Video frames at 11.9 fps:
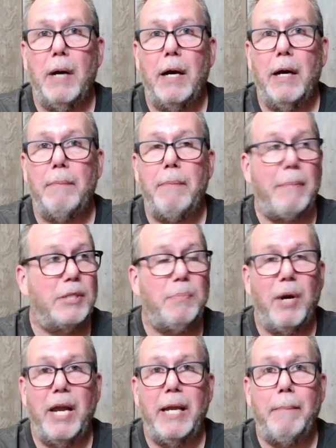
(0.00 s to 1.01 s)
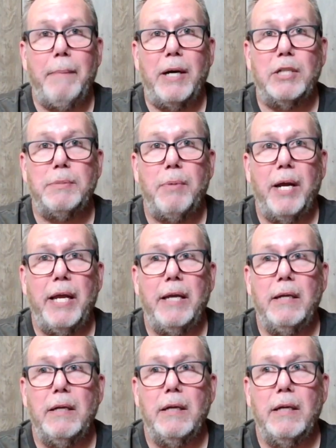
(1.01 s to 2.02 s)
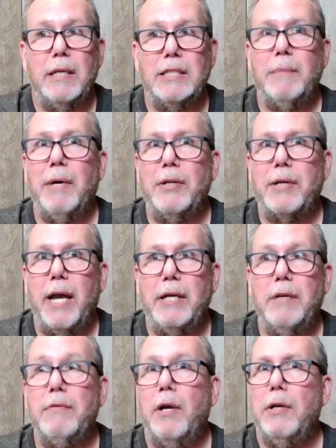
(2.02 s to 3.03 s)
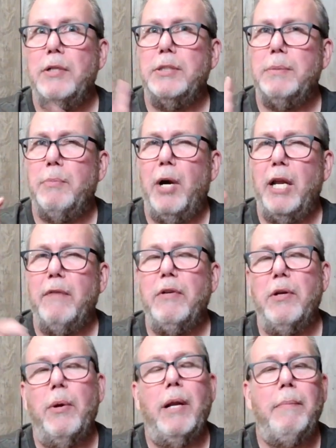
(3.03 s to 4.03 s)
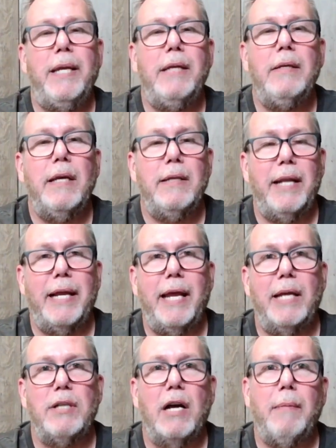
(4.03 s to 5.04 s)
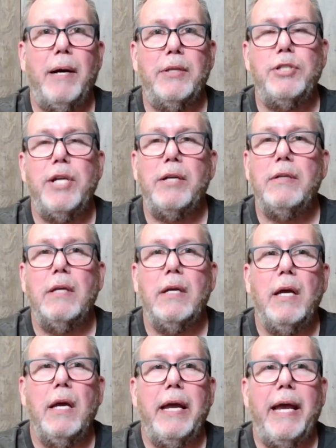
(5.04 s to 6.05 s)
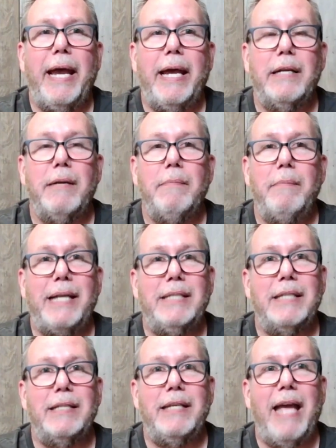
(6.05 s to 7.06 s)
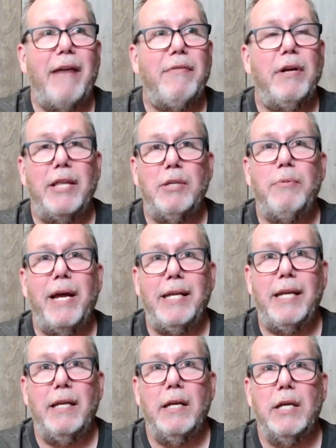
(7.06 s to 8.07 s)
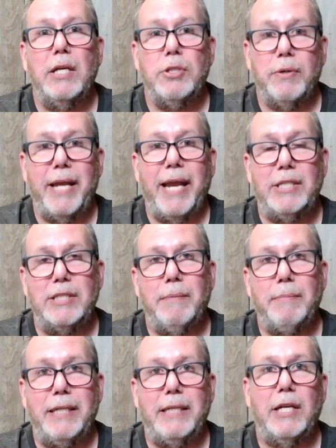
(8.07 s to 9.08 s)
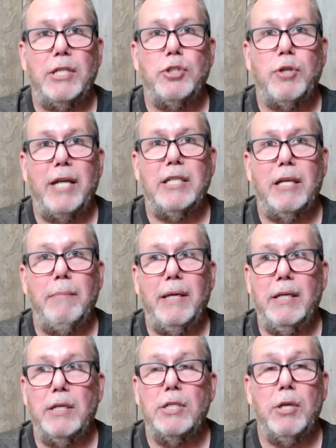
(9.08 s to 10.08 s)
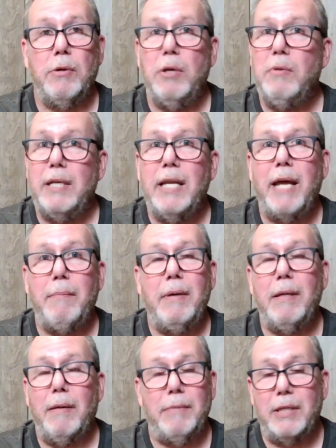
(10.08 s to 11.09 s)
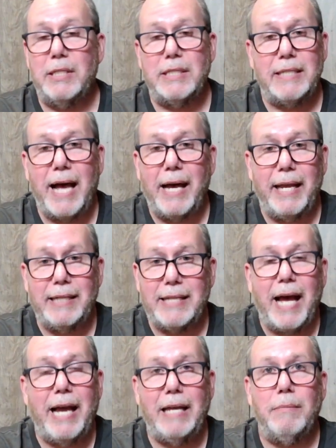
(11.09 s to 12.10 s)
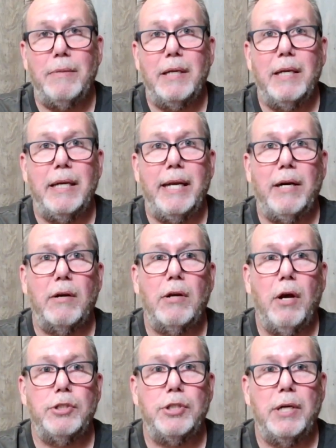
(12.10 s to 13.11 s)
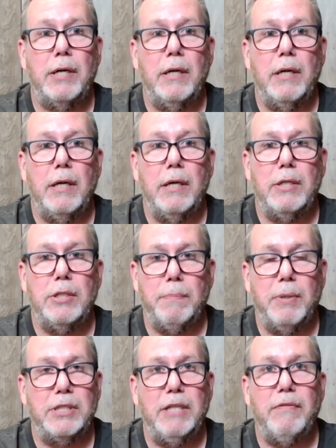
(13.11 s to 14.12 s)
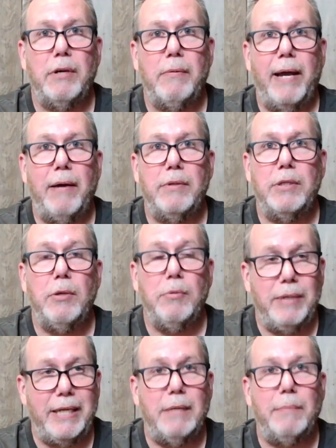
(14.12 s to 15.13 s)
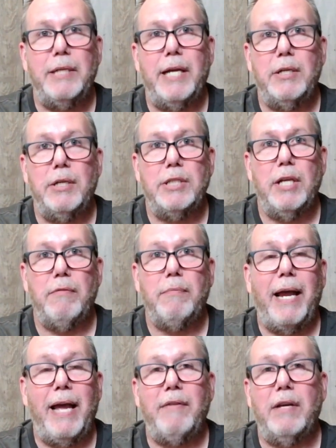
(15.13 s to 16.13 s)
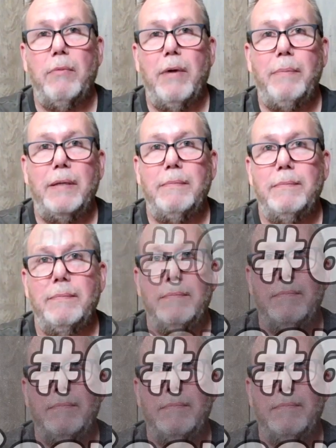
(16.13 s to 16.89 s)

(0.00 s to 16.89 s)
uh, pepper spray, bear spray, some other kind of spray, if you know what I mean, that I can't talk about on the channel and basically have it at the ready. So in case somebody does try to come in, so you need to be. This is not a time in our culture to pussyfoot around. You need to protect yourself by having a weapon.